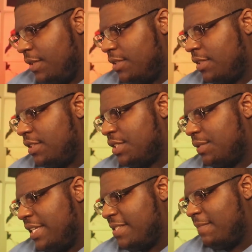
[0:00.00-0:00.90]
So there's a
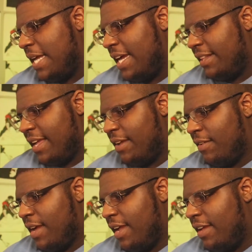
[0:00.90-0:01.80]
reason behind that,
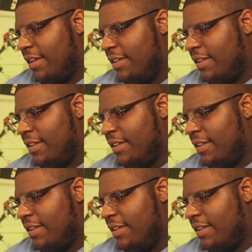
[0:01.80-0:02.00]
right?